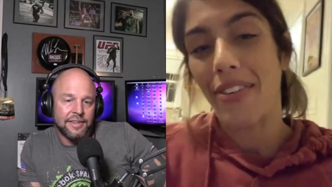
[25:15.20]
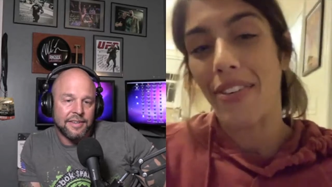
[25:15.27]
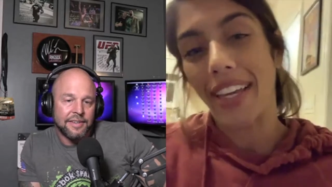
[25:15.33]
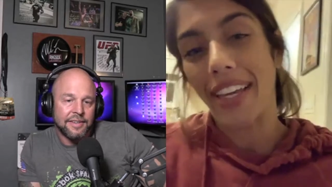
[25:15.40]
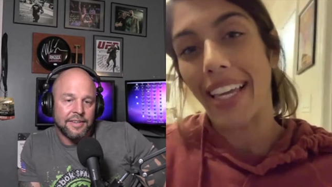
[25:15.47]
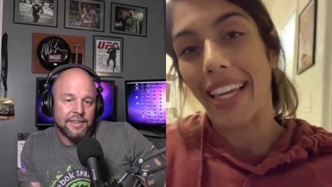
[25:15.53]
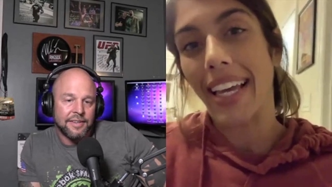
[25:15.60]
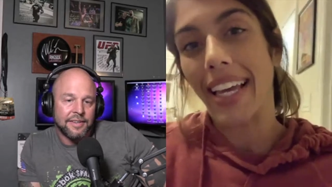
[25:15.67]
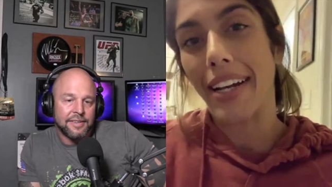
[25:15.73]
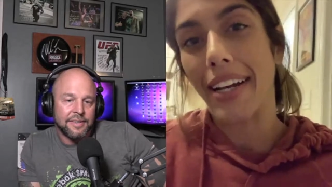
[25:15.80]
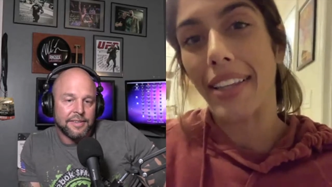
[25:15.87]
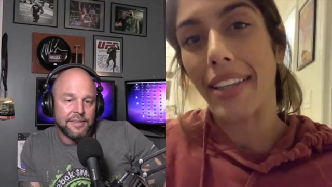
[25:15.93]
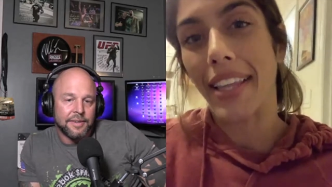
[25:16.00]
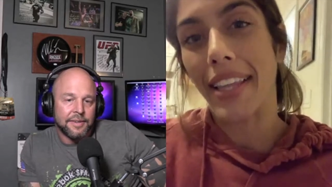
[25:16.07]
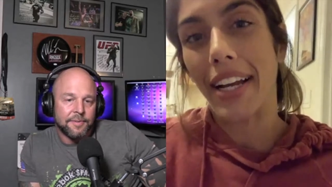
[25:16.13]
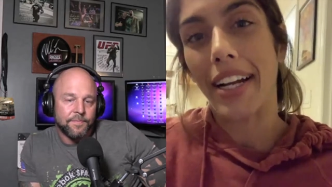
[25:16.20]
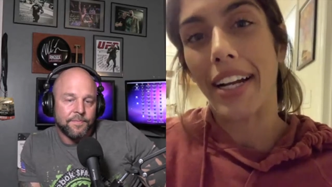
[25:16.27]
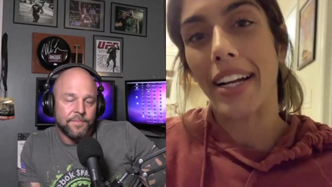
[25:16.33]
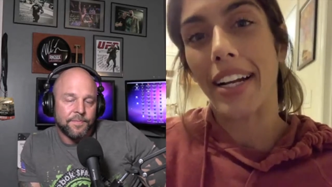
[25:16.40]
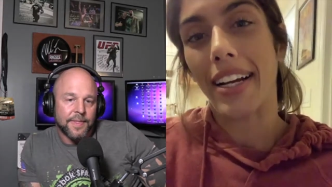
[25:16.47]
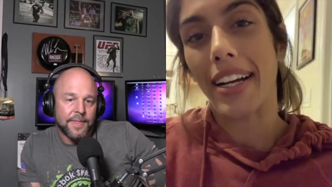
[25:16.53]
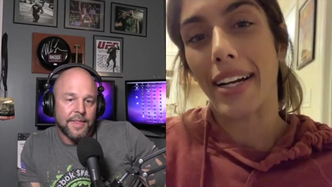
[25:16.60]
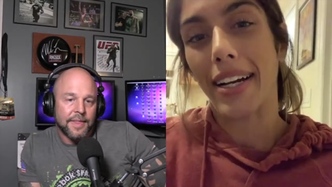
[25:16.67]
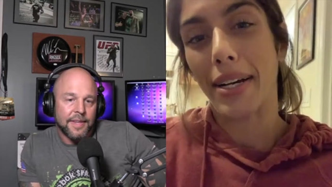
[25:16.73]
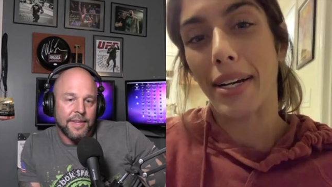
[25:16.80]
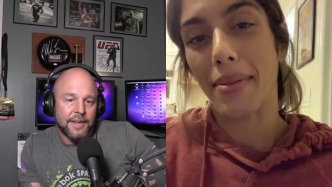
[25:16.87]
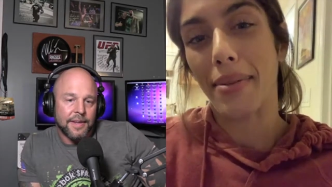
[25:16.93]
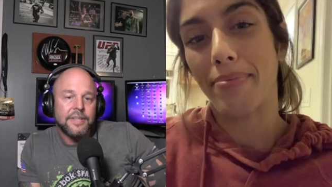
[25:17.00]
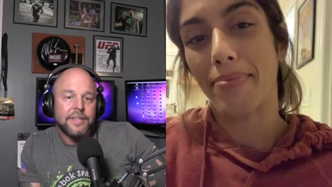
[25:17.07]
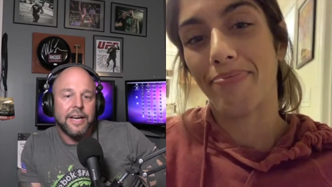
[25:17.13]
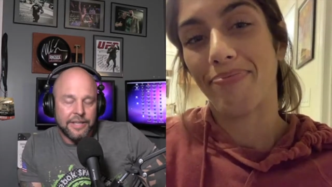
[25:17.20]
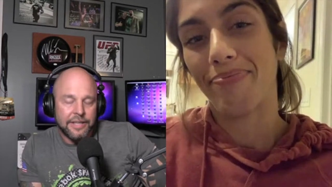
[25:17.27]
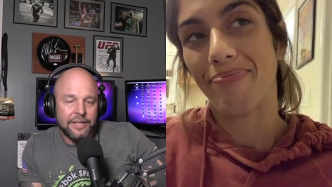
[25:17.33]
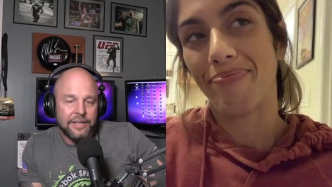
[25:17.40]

Speaker 1: if I can get on there, um,